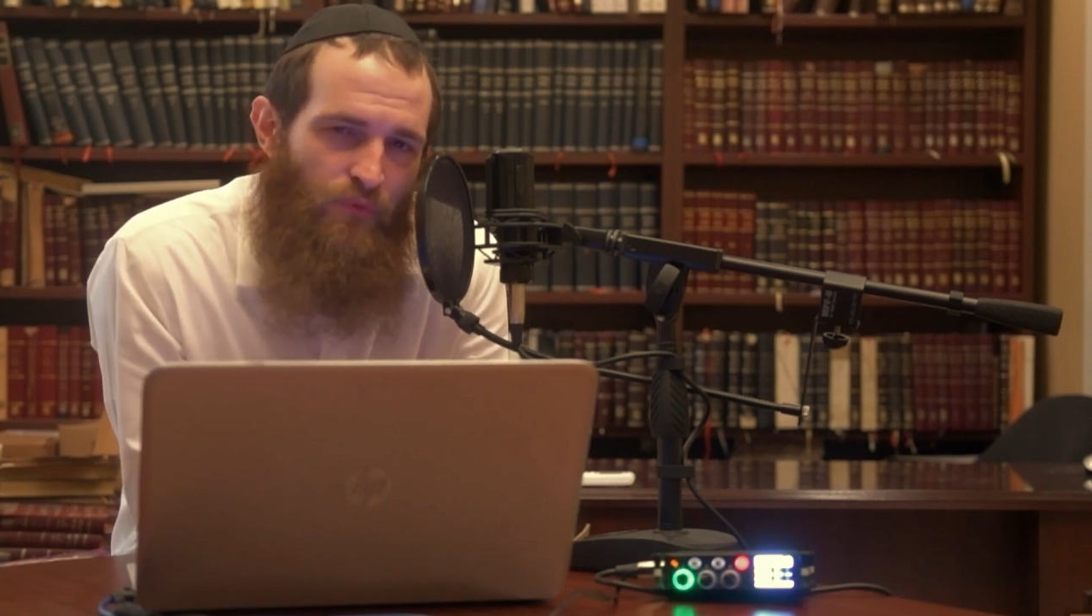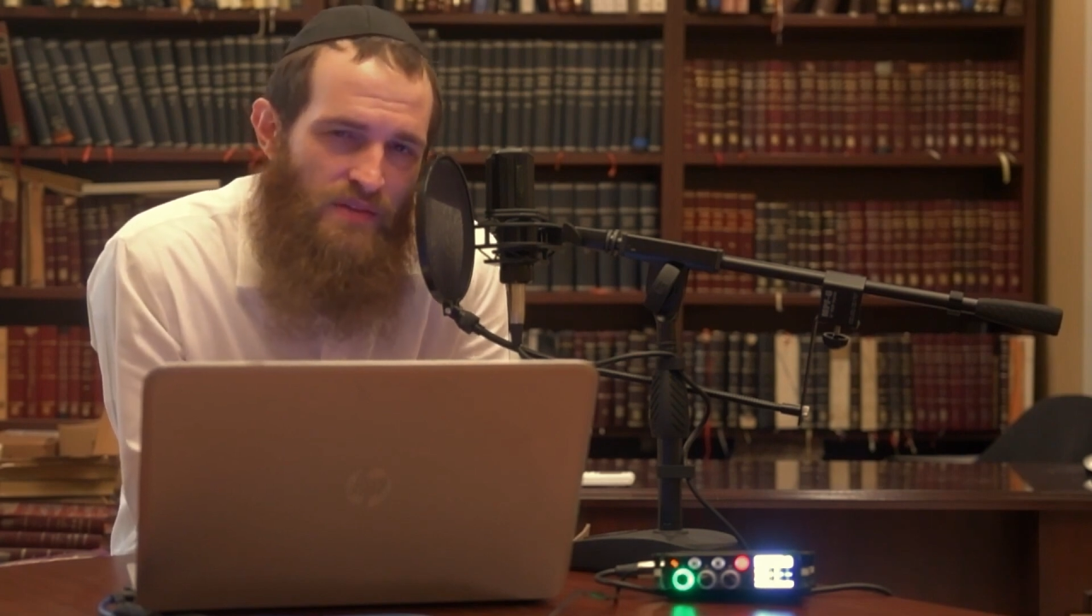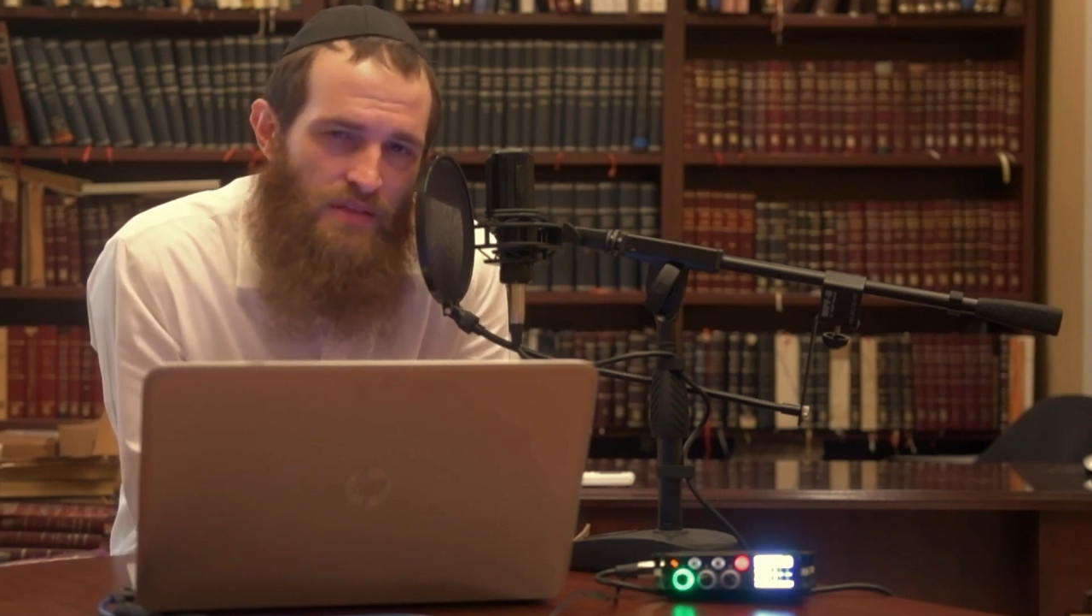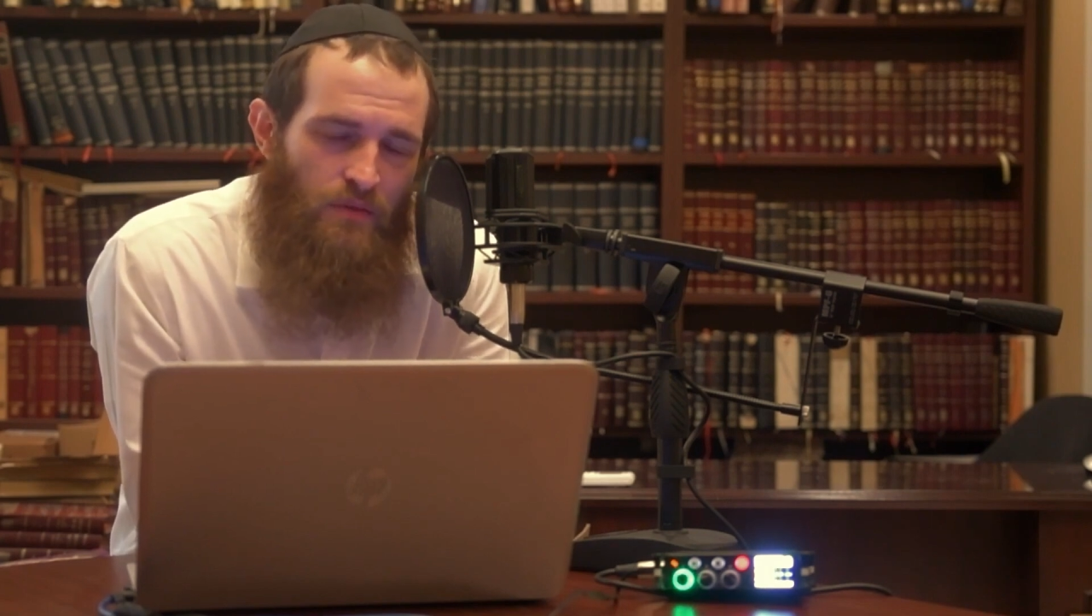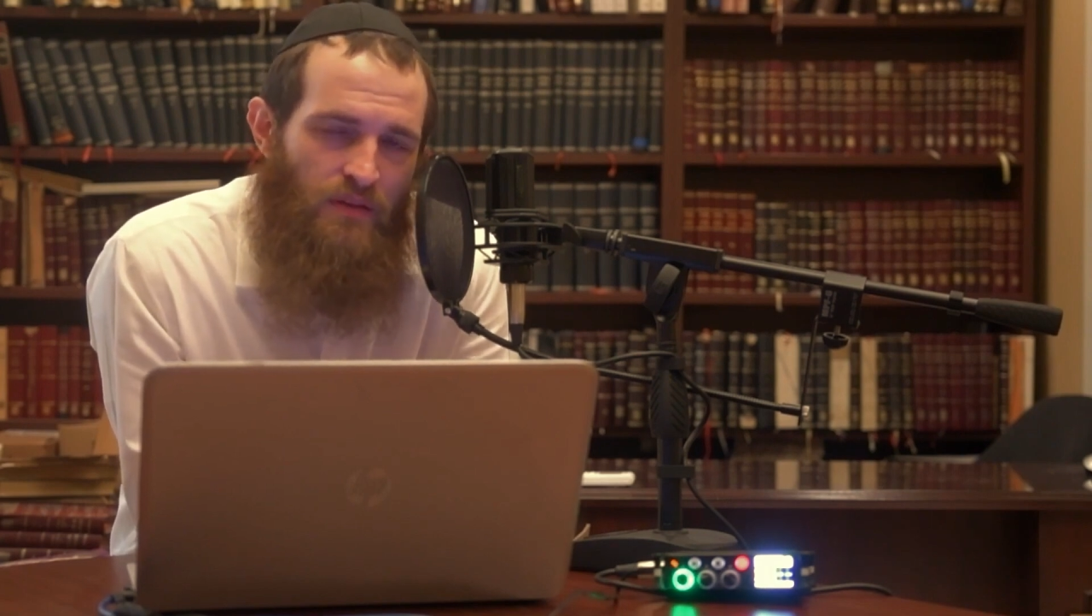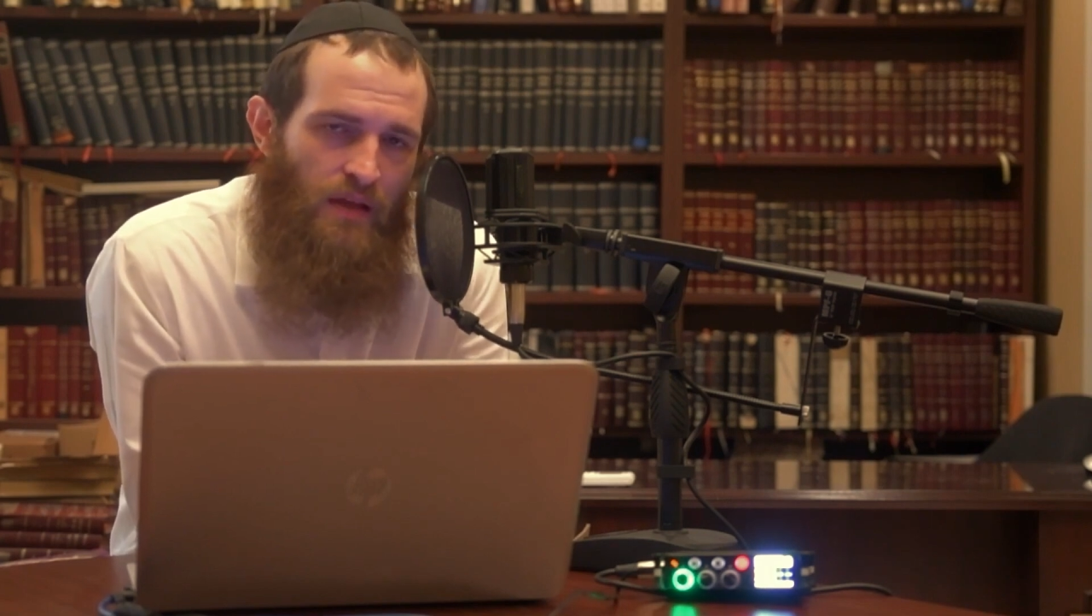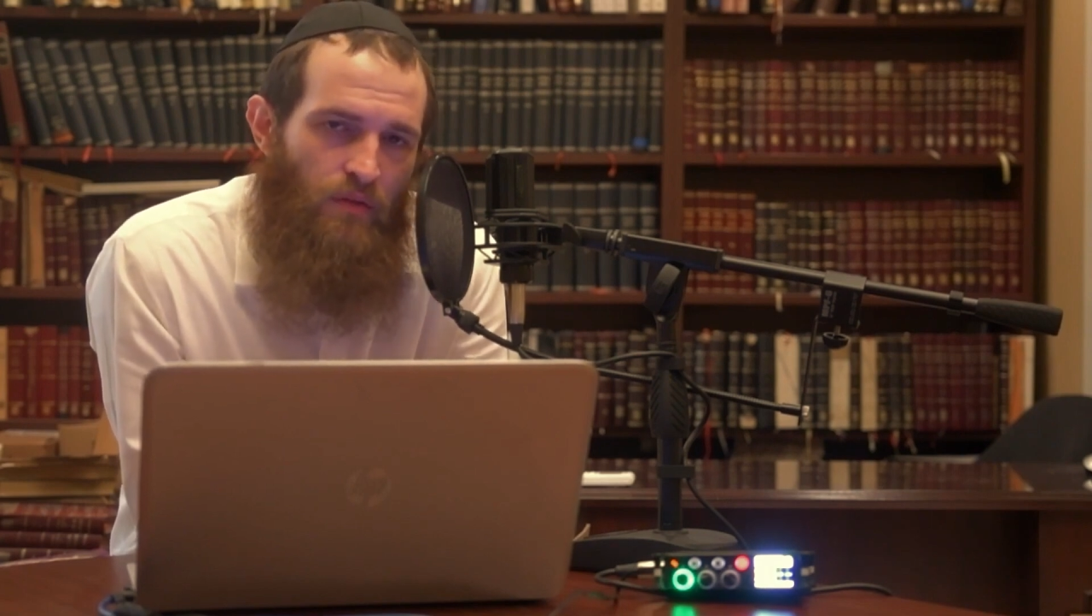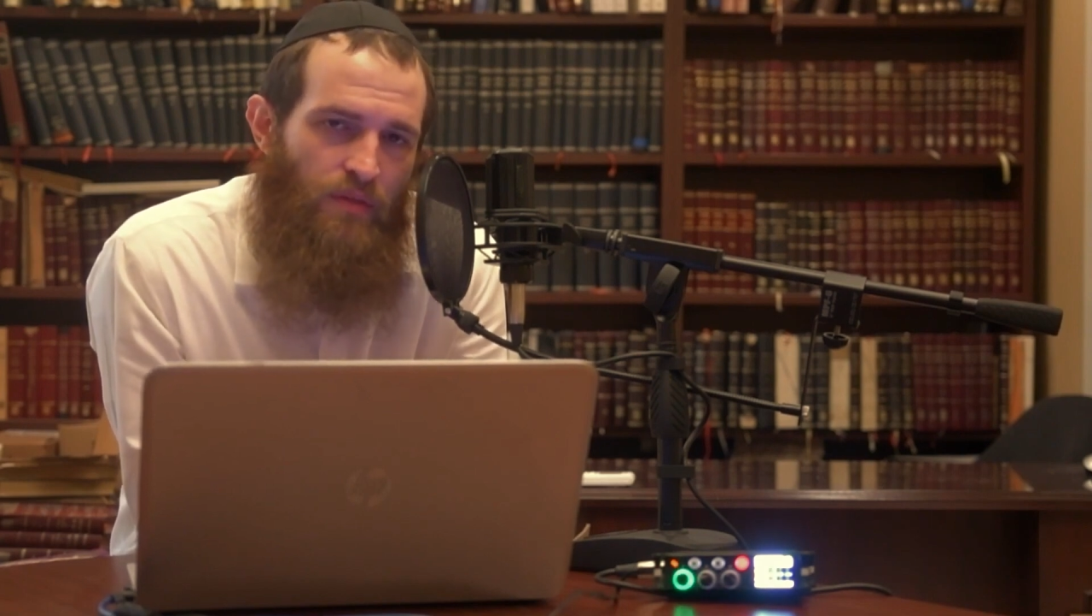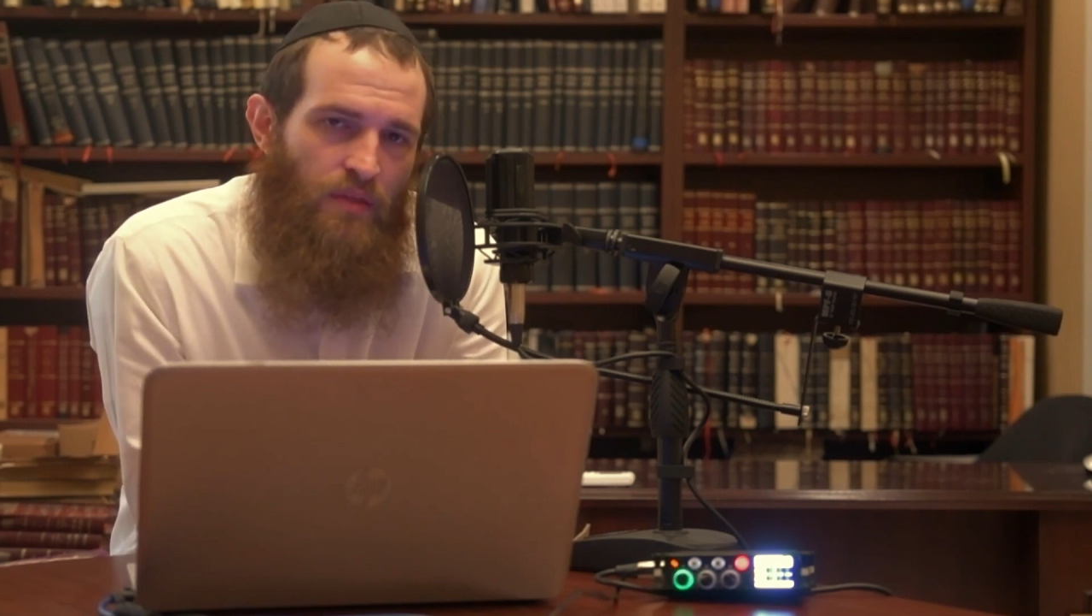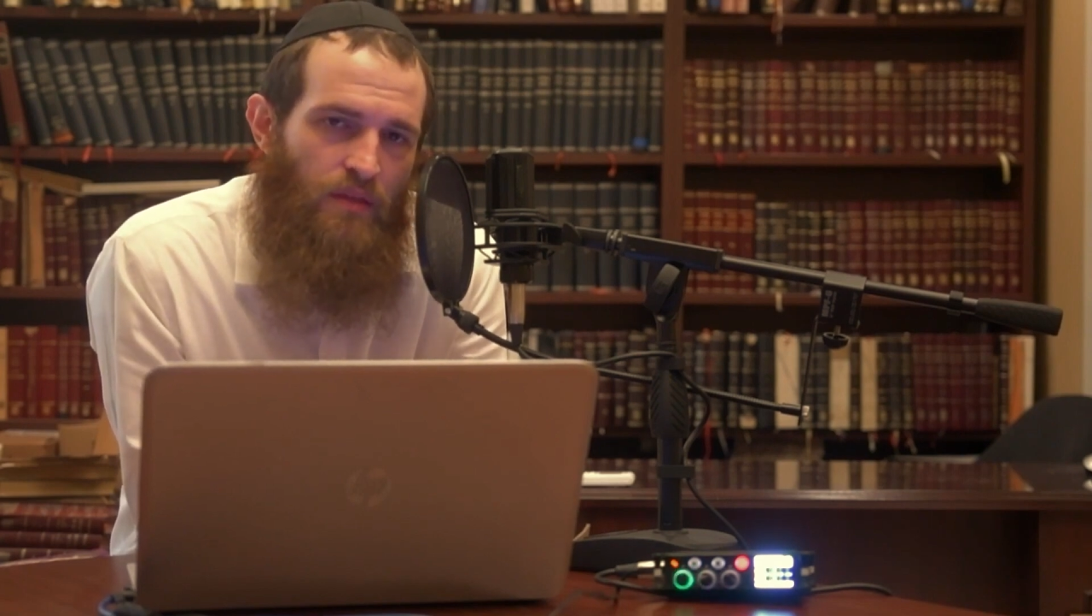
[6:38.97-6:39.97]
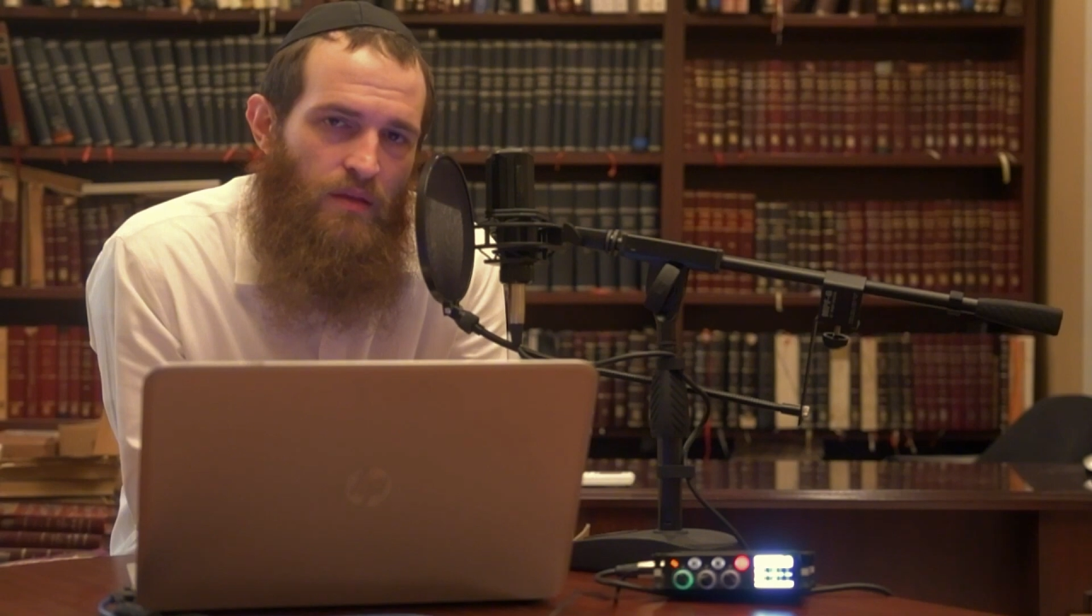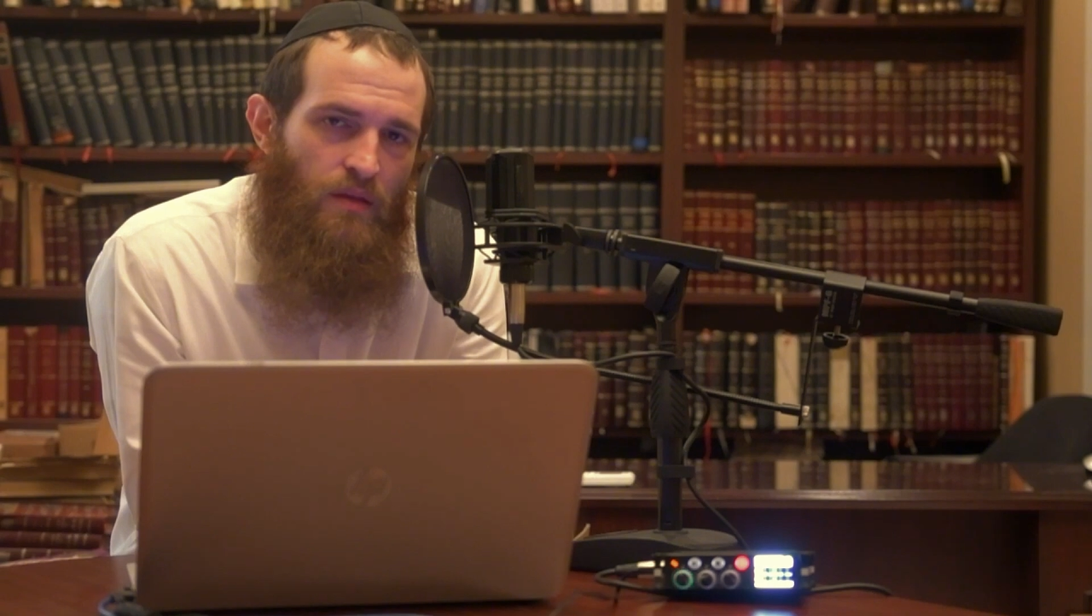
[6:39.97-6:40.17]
physical health,